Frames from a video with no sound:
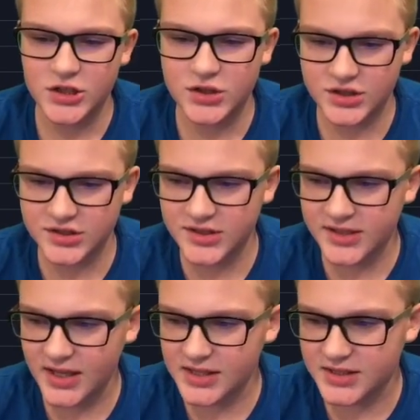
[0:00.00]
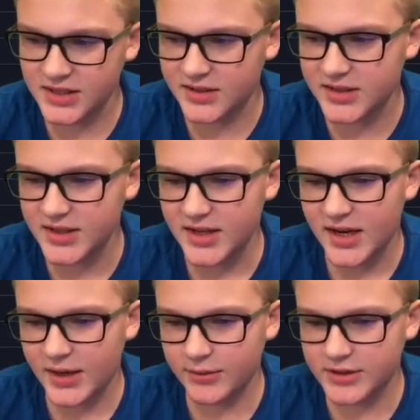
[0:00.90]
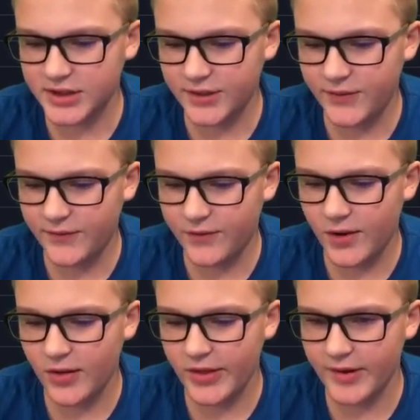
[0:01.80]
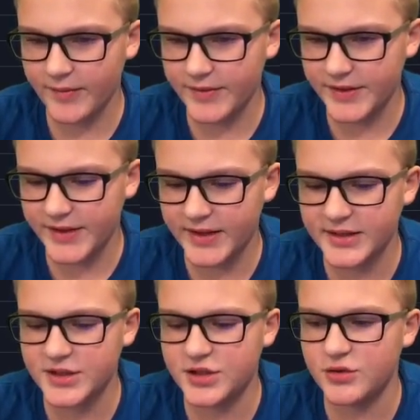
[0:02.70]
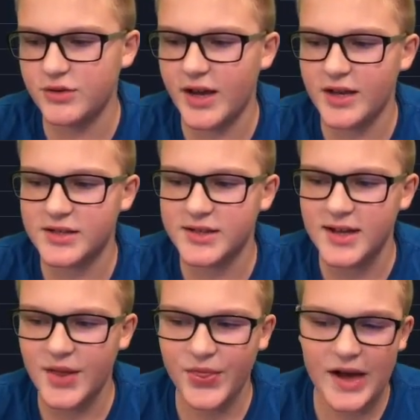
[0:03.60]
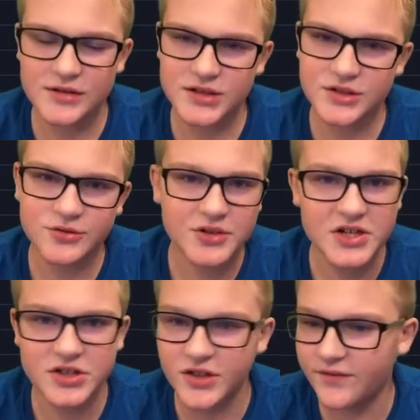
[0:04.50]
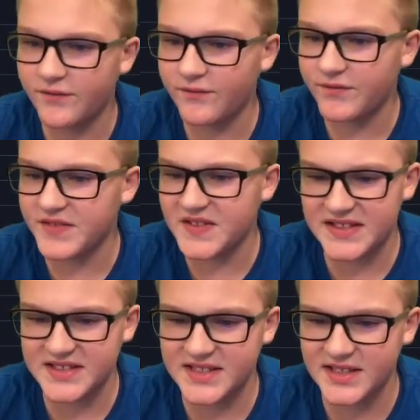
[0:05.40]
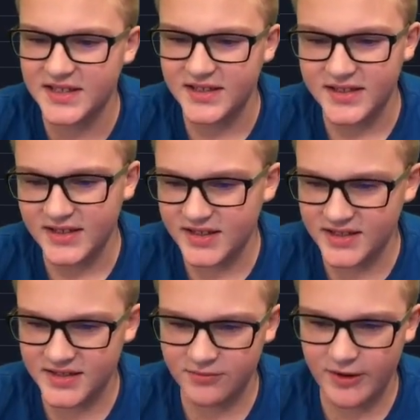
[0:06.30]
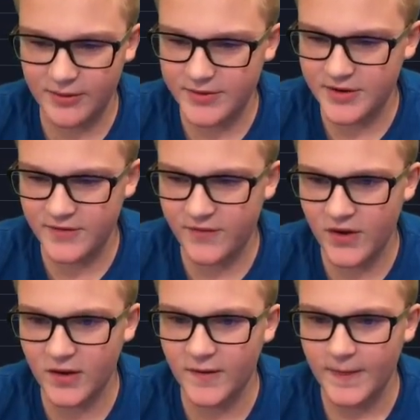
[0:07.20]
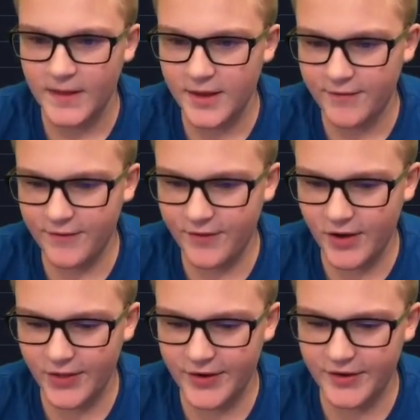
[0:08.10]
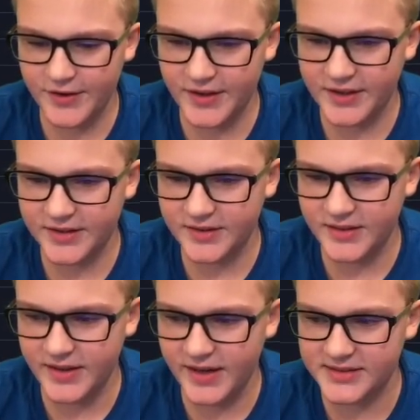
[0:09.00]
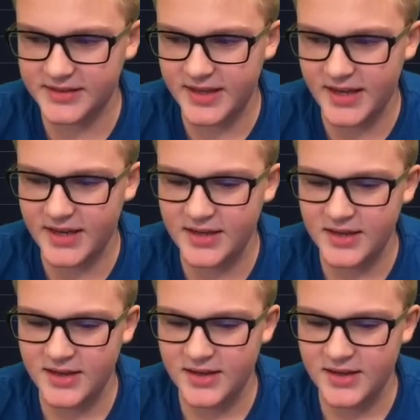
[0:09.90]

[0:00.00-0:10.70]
to actually test it. I would say if we fall there in the next 2 days, 1,360 is where we could fall. If you fall there in like the next day,